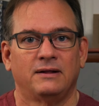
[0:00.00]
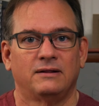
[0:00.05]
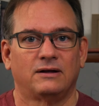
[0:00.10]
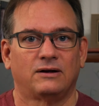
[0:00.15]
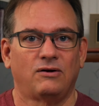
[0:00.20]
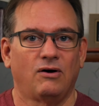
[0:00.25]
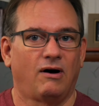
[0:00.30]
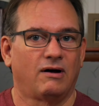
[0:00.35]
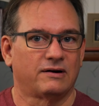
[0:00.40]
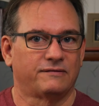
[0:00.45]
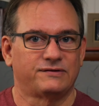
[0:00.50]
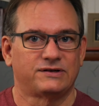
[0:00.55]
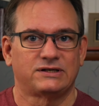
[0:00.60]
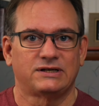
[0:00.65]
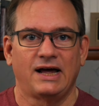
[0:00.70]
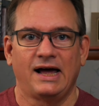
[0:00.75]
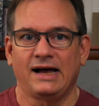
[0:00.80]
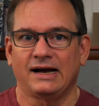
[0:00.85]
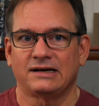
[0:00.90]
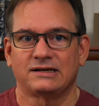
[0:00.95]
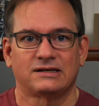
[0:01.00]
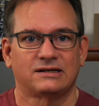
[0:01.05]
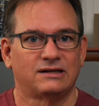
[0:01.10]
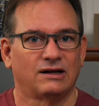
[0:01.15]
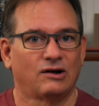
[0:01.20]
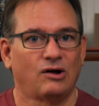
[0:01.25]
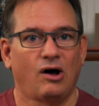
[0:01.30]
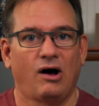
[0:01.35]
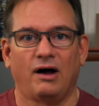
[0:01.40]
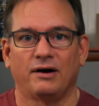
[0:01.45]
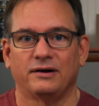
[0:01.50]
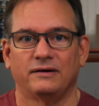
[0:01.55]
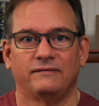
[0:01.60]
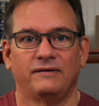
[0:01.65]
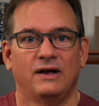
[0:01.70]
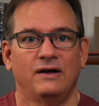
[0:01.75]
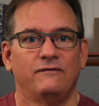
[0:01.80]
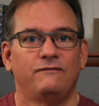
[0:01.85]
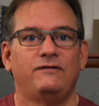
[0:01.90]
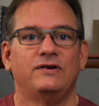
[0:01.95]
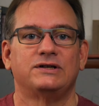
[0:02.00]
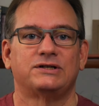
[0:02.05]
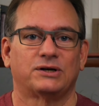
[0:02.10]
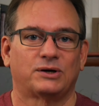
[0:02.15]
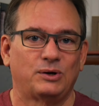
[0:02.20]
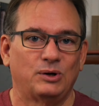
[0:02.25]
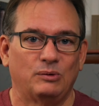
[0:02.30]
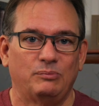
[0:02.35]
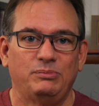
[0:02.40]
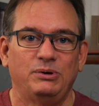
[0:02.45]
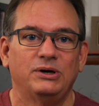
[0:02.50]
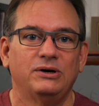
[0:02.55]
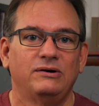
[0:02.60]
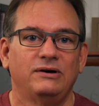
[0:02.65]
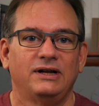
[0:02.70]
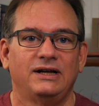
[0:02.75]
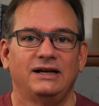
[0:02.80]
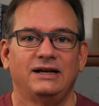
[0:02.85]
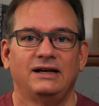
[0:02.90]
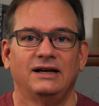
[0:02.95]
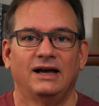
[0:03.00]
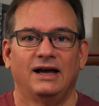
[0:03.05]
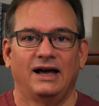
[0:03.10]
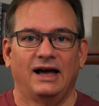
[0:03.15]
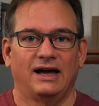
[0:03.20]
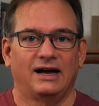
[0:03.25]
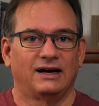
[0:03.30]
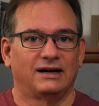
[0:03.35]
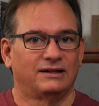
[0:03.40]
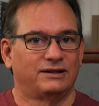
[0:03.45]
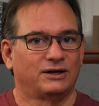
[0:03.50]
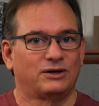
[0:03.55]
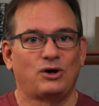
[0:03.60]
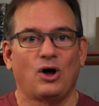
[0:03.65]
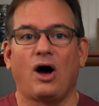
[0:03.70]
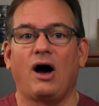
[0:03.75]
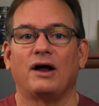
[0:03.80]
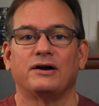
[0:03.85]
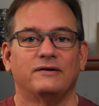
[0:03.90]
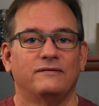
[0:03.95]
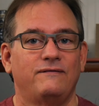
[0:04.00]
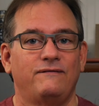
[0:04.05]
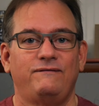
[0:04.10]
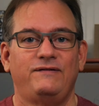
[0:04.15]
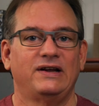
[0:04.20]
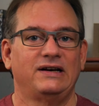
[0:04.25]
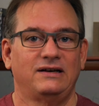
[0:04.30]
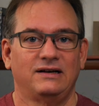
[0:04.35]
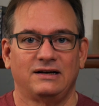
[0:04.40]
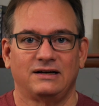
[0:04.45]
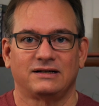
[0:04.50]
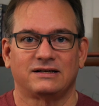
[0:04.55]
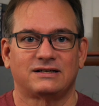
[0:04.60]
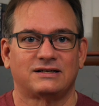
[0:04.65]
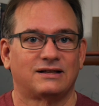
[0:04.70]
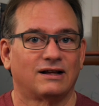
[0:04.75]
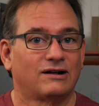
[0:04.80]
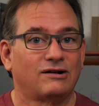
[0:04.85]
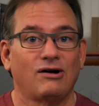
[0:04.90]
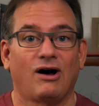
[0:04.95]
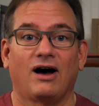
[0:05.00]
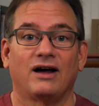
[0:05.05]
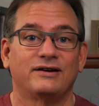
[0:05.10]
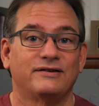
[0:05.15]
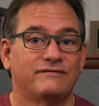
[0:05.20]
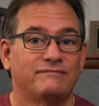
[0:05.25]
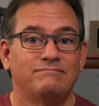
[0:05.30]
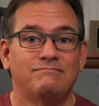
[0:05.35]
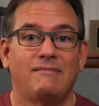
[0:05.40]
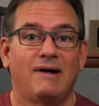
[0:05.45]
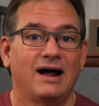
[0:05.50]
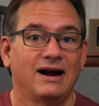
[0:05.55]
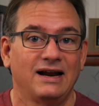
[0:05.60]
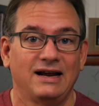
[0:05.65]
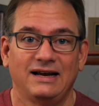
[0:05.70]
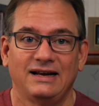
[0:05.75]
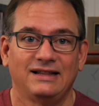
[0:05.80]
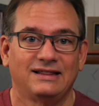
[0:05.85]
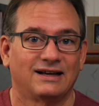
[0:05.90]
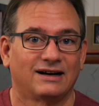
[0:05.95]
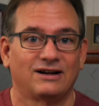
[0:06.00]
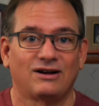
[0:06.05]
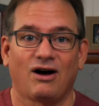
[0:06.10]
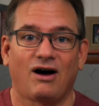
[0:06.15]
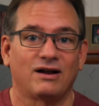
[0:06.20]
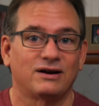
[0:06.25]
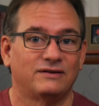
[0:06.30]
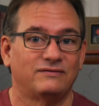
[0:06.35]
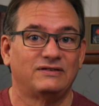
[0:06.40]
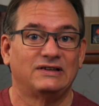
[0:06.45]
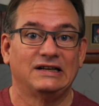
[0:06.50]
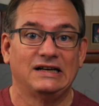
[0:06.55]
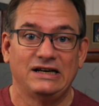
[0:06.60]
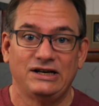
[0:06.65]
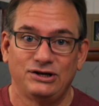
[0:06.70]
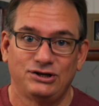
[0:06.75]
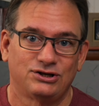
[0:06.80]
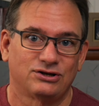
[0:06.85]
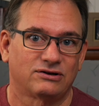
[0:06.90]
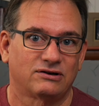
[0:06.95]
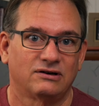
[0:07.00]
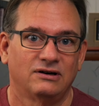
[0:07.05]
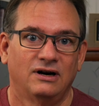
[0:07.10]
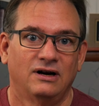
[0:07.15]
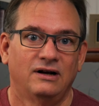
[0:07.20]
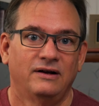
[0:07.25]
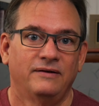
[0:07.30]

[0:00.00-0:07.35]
The god of sex, the god of physical beauty, the god of fitness, the god of money, the god of leisure.